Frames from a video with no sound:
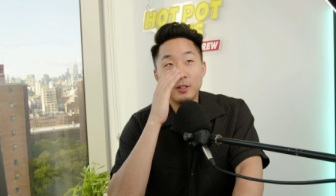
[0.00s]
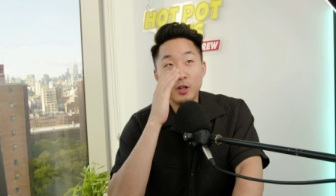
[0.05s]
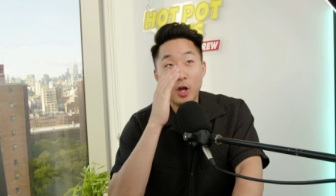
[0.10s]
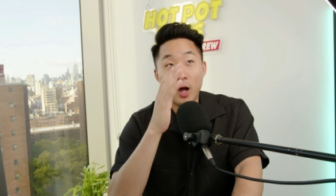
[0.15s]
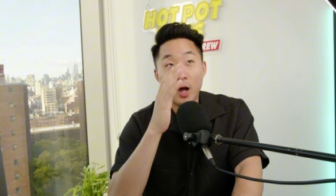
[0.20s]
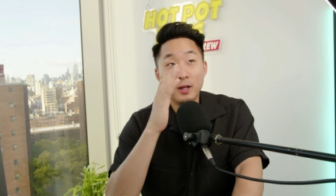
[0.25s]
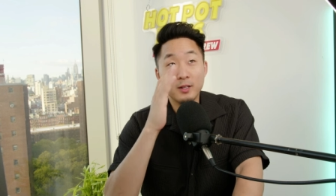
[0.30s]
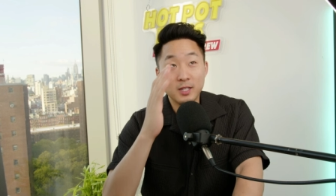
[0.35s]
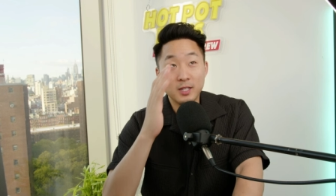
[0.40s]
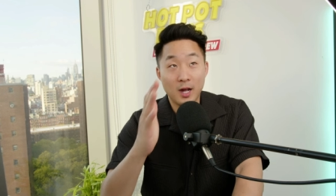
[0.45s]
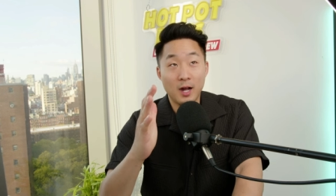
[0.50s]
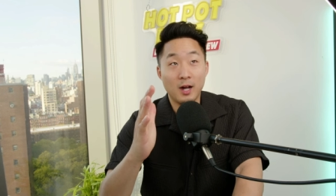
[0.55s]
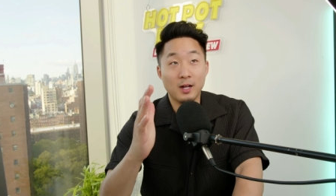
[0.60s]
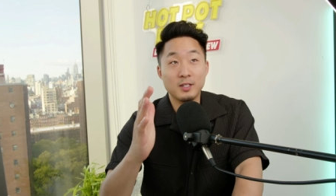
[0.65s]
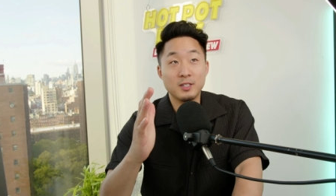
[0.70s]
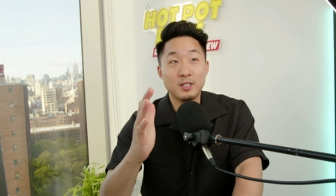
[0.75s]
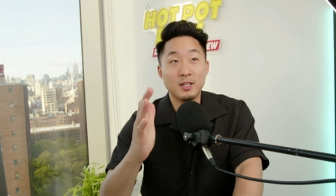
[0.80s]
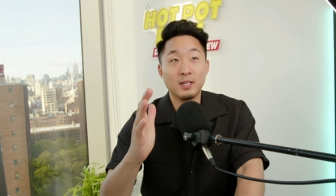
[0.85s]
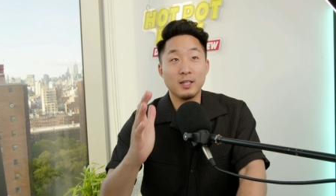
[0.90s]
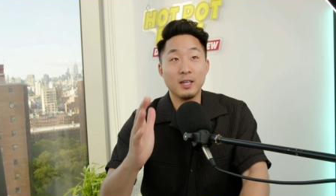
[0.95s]

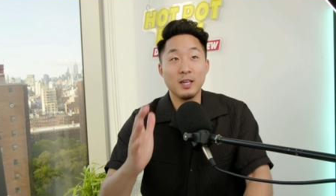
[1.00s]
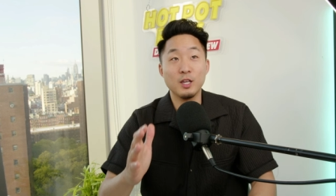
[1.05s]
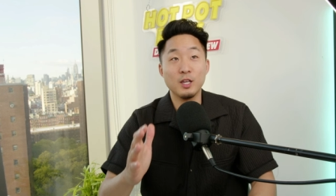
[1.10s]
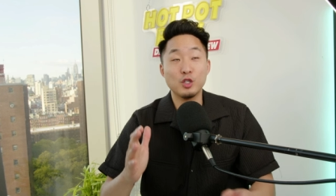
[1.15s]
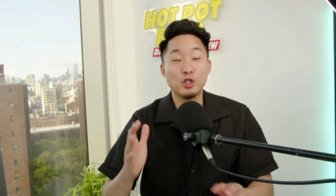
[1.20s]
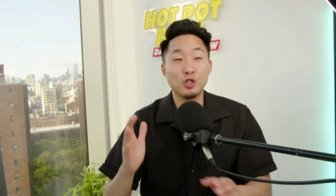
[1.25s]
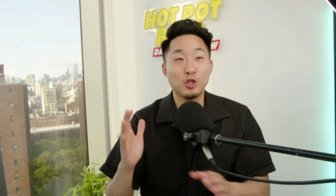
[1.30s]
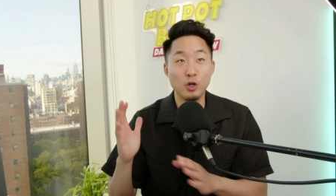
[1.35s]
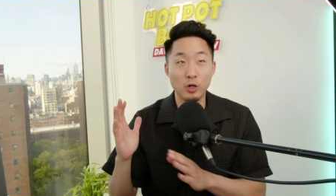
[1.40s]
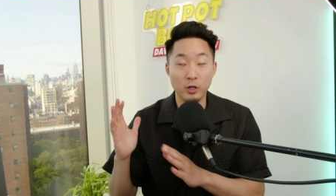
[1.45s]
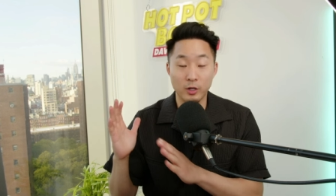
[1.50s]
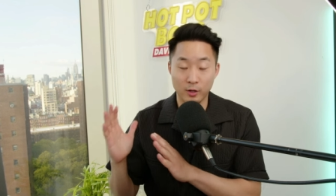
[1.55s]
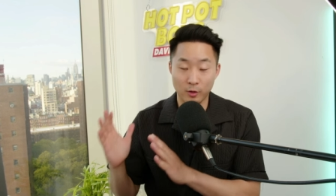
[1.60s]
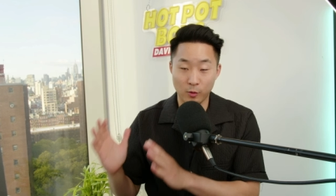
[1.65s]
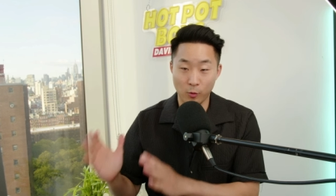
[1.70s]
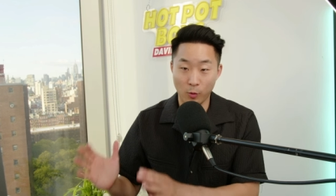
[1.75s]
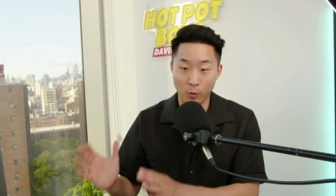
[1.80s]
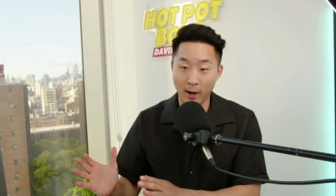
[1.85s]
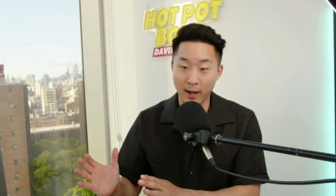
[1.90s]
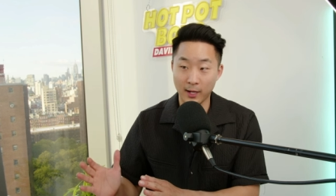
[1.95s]
non-toxic is good in
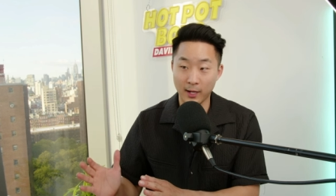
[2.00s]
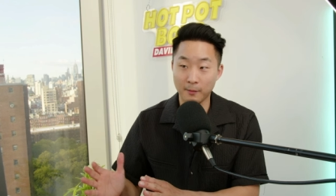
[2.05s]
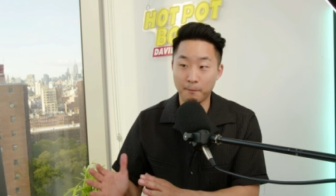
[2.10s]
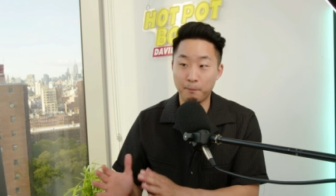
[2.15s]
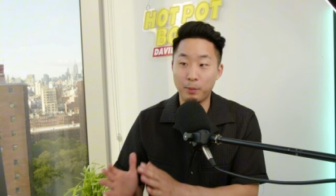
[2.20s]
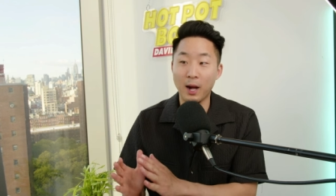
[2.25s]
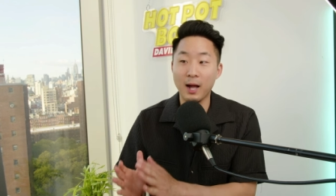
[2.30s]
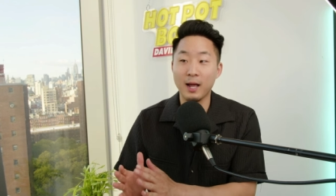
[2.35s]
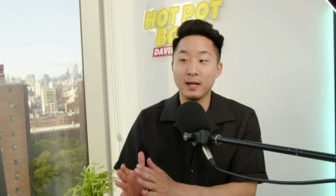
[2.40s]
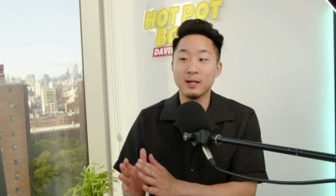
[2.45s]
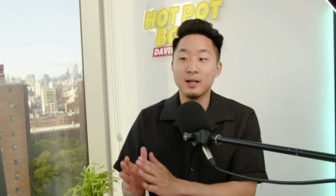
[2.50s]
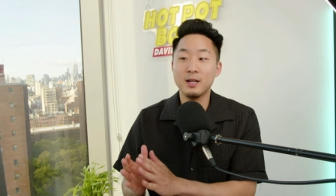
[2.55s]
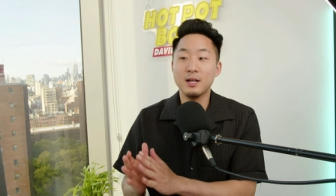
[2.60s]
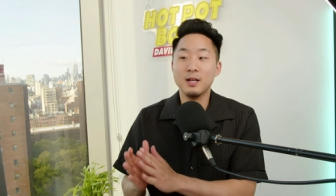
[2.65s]
a way. But